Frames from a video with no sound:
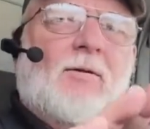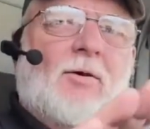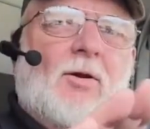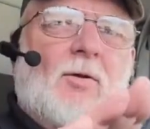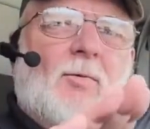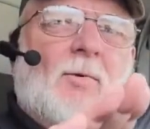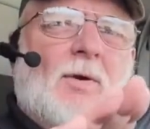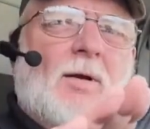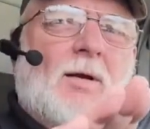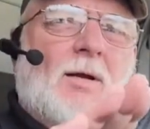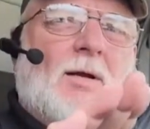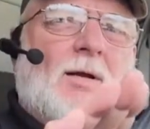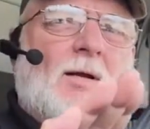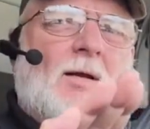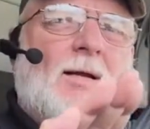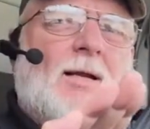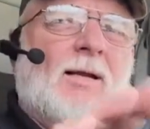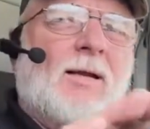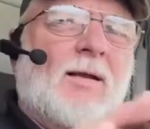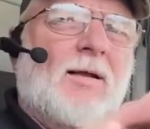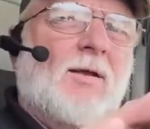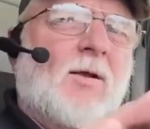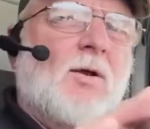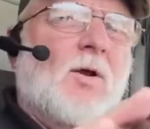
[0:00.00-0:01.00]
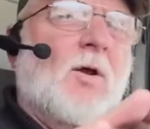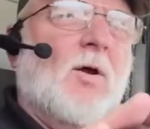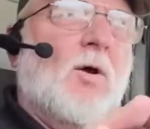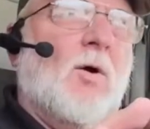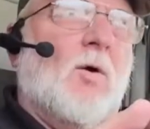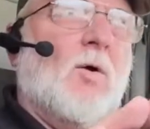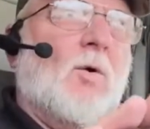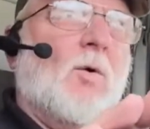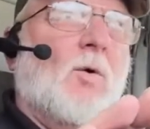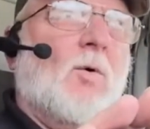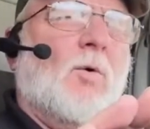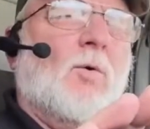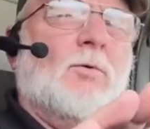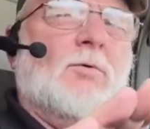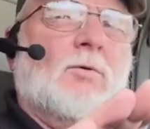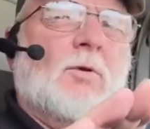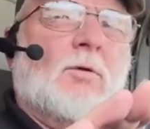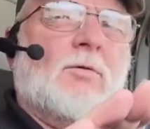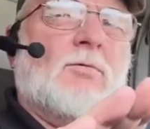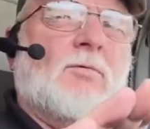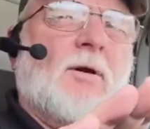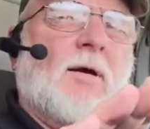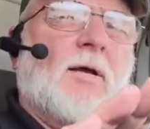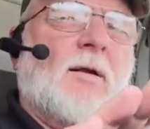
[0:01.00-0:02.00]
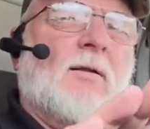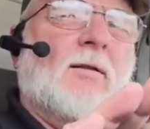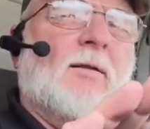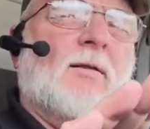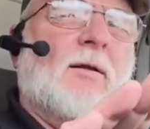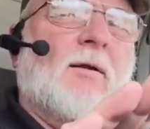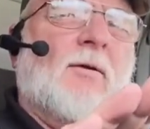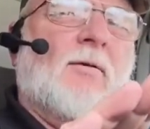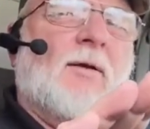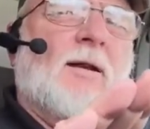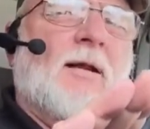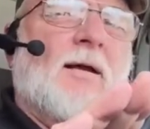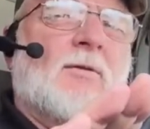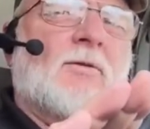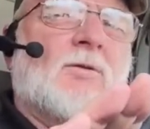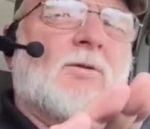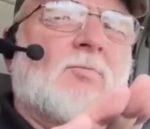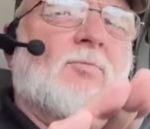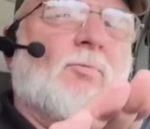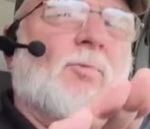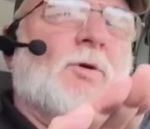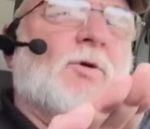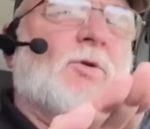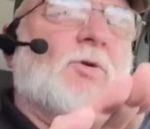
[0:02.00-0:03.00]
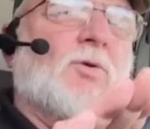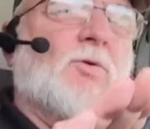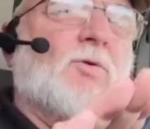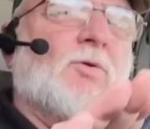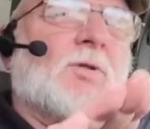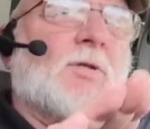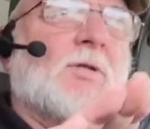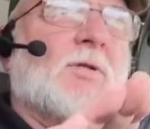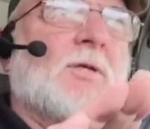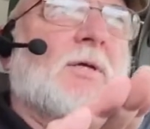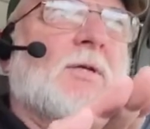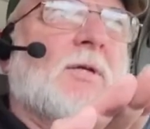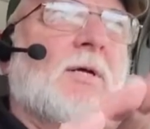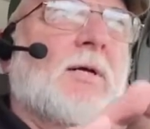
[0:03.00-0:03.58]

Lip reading: You want to kind of hold the throttle there and now reduce